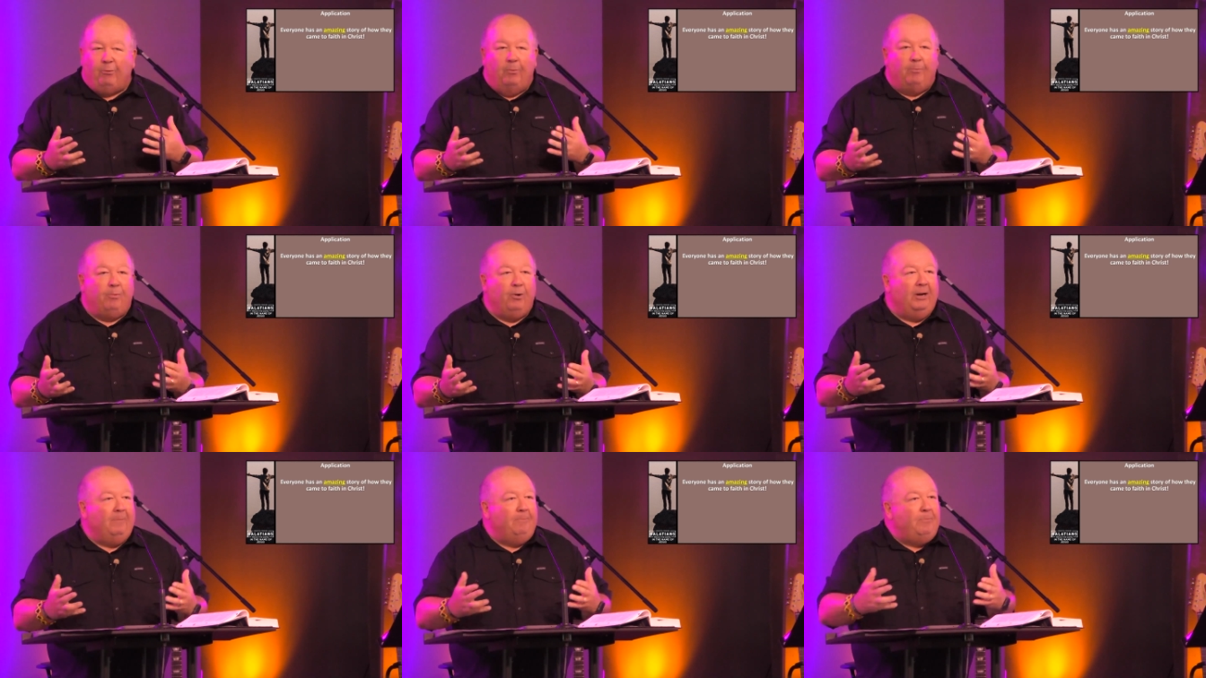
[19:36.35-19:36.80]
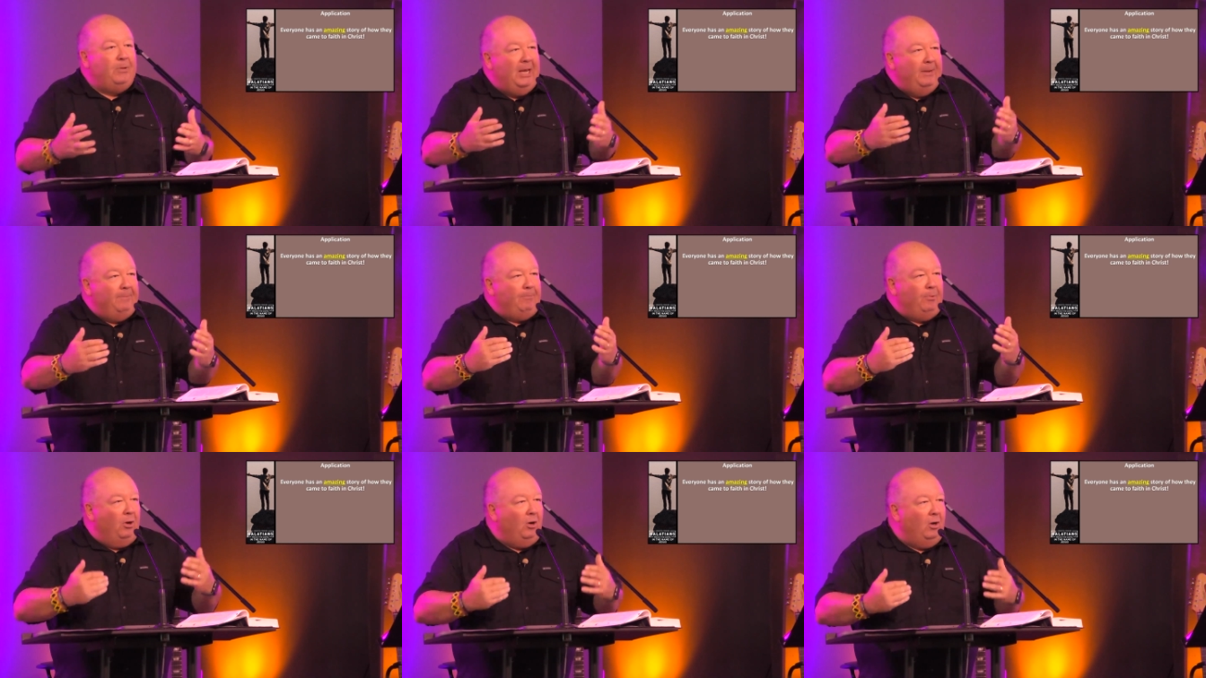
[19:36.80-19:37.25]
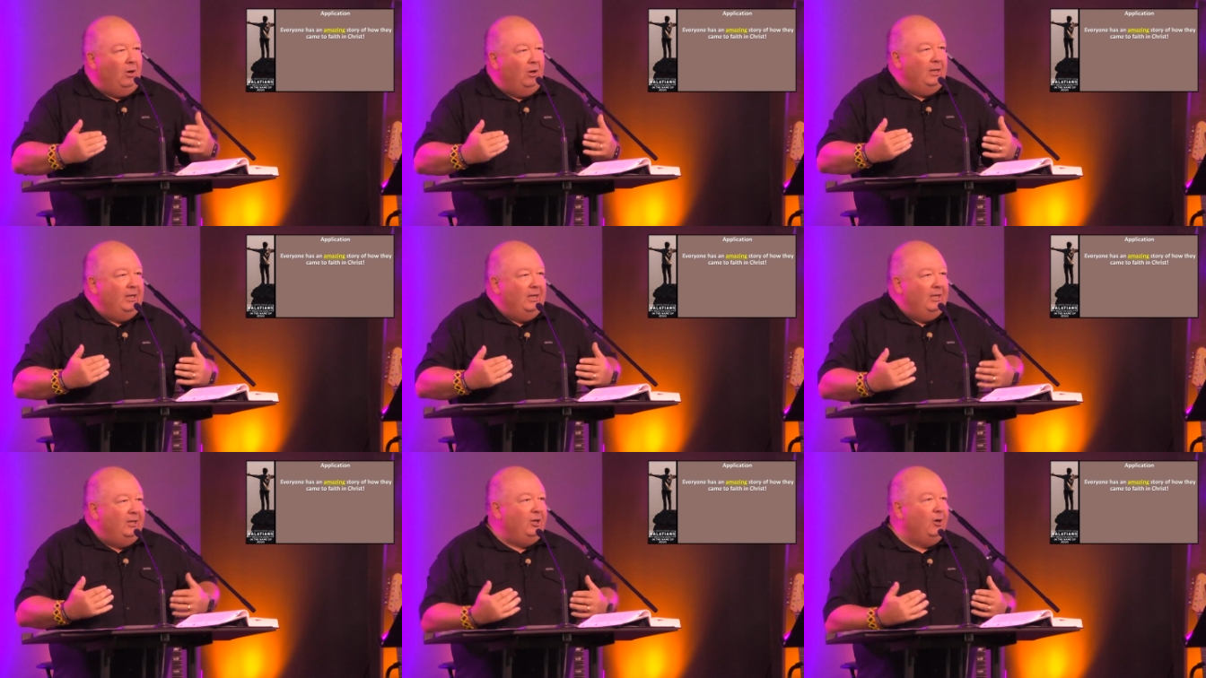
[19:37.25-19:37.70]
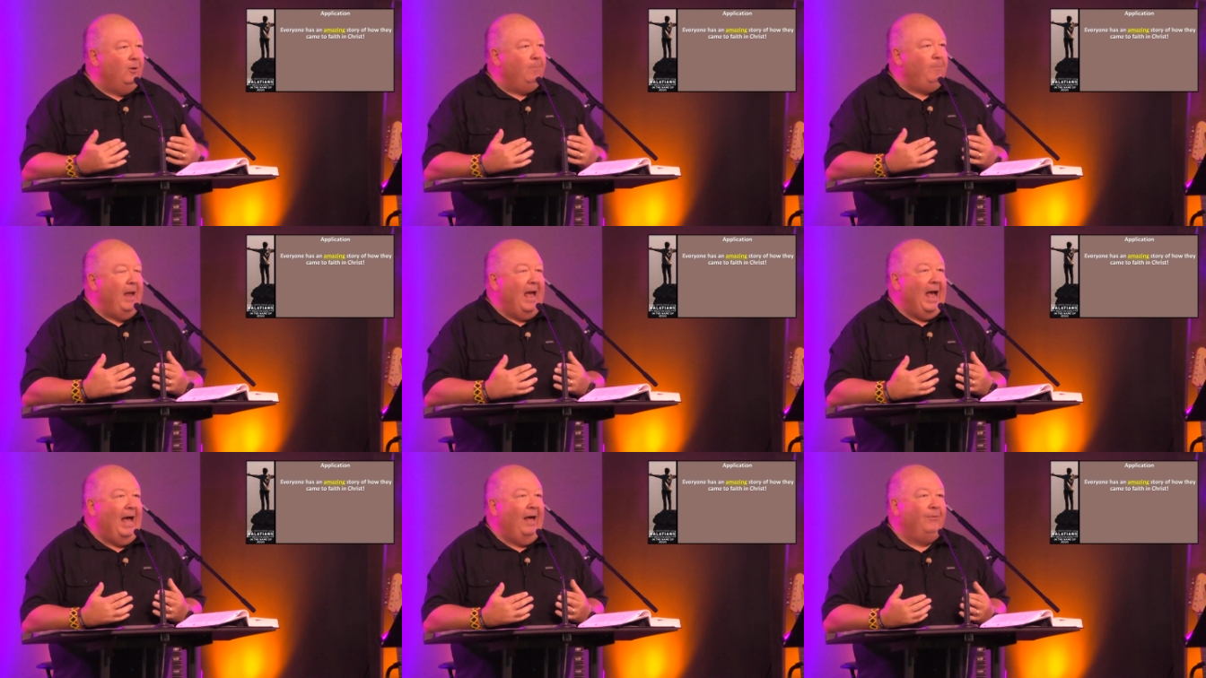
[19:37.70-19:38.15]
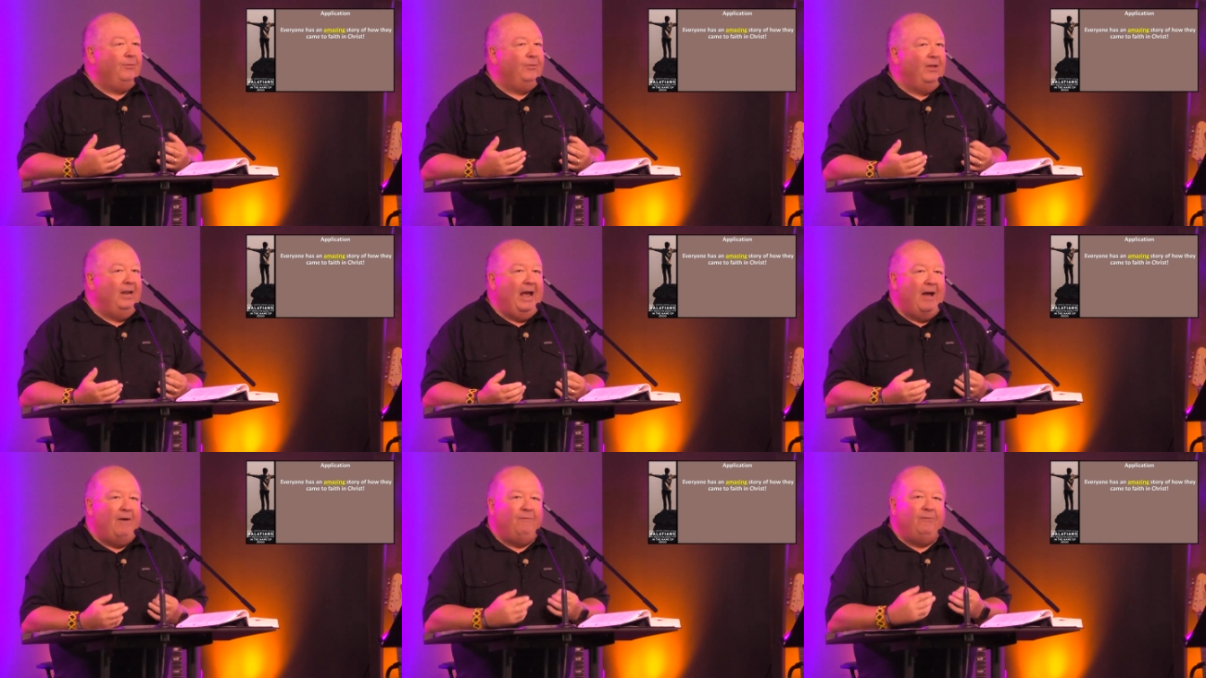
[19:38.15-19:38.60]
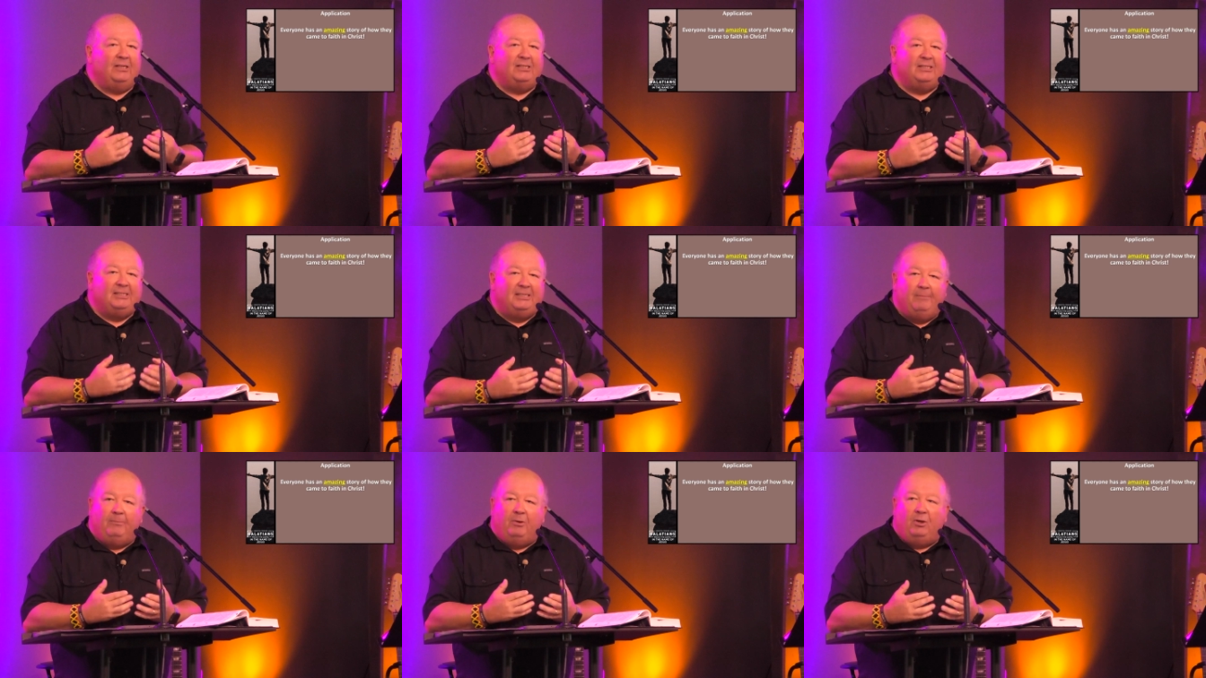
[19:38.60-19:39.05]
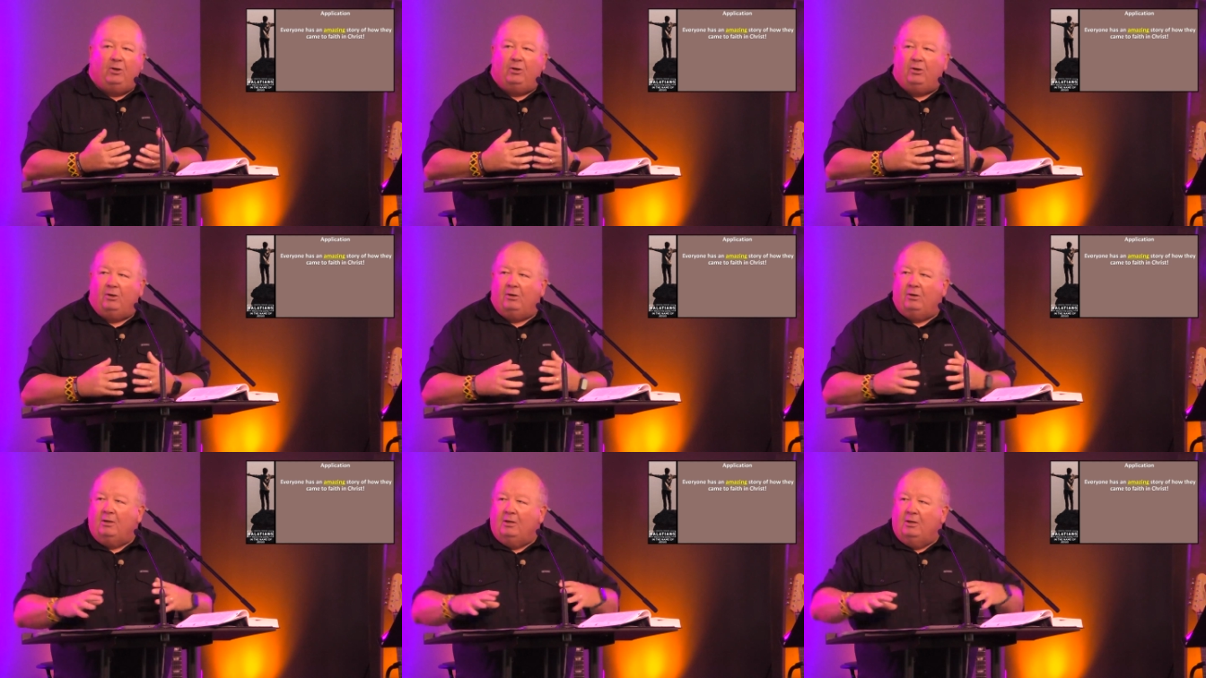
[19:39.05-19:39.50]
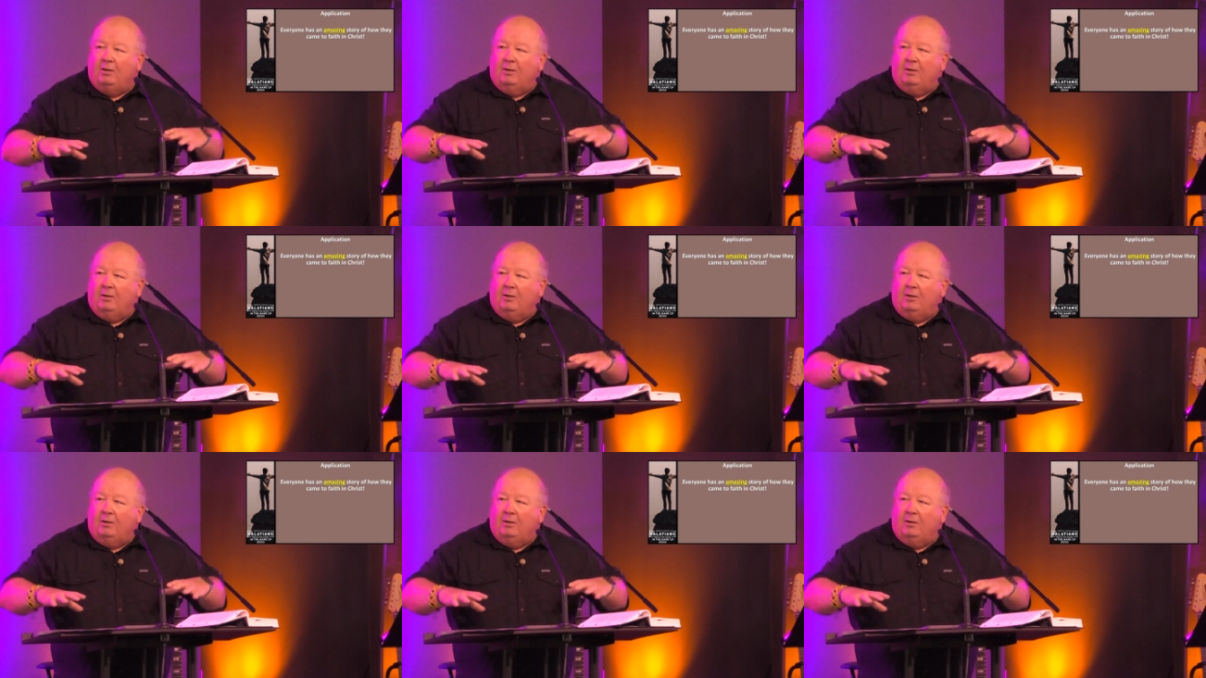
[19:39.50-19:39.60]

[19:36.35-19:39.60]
will bring people into your path that have a similar